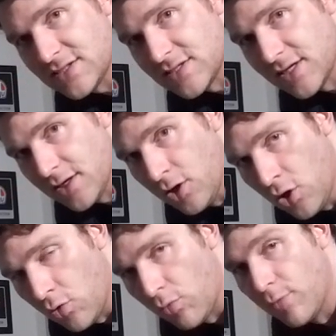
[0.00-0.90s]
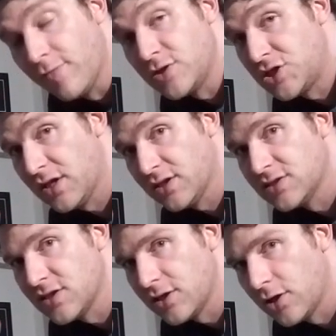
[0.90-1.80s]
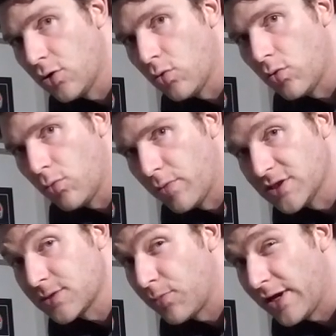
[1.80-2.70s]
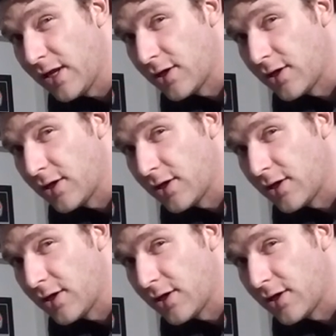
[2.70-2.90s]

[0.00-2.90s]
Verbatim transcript: to remove it gently so that you don't risk breaking your